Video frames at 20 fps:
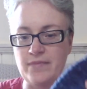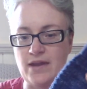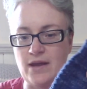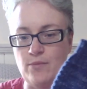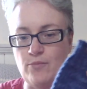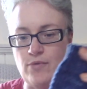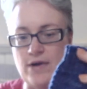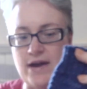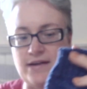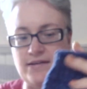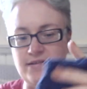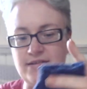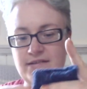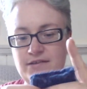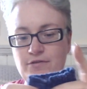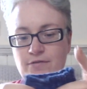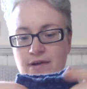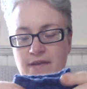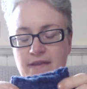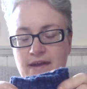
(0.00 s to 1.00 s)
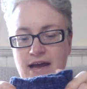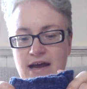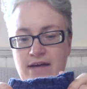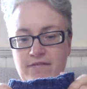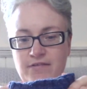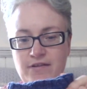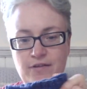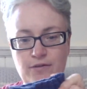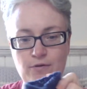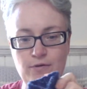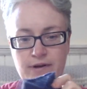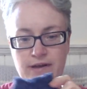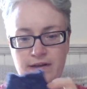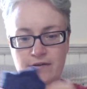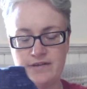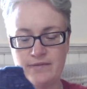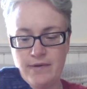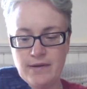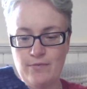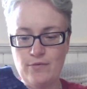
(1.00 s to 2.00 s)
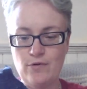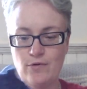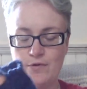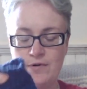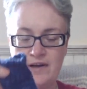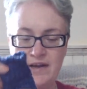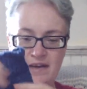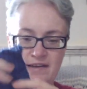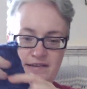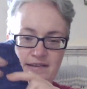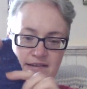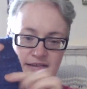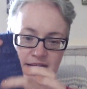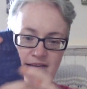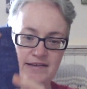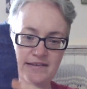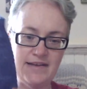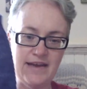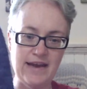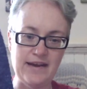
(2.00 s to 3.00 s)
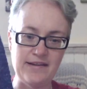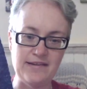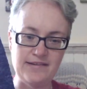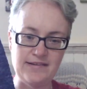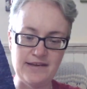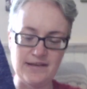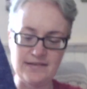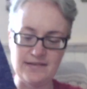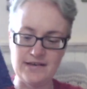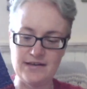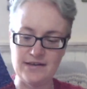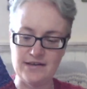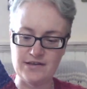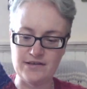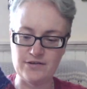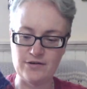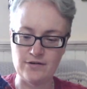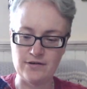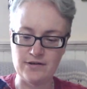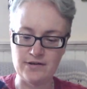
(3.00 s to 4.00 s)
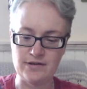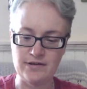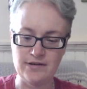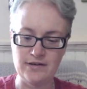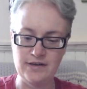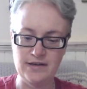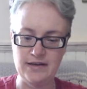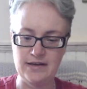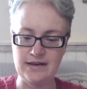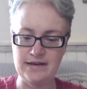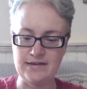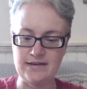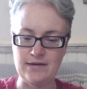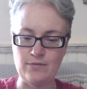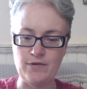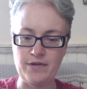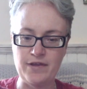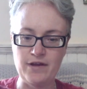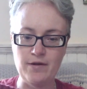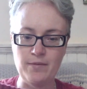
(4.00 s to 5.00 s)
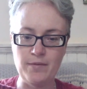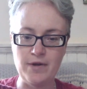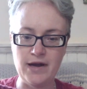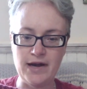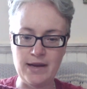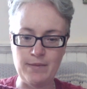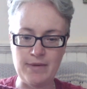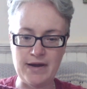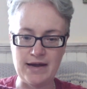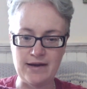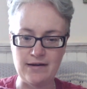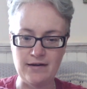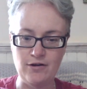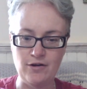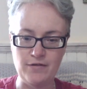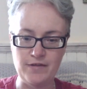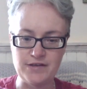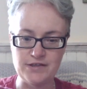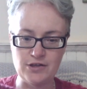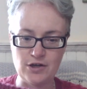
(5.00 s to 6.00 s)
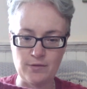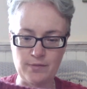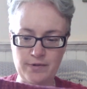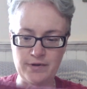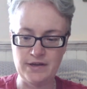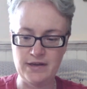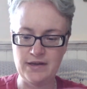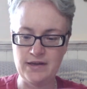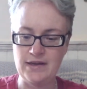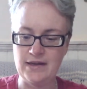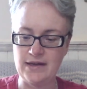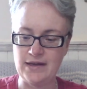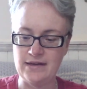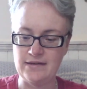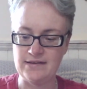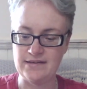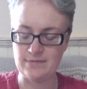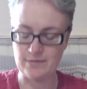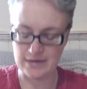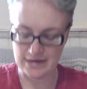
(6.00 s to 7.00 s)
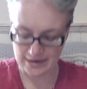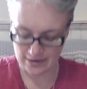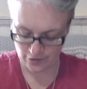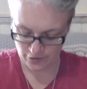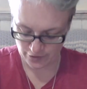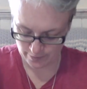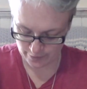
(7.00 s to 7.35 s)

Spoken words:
practice doing the afterthought heels a bit more. This is a standard 6-inch sock, as I said, with the Hermoine pattern along the top and just plain along the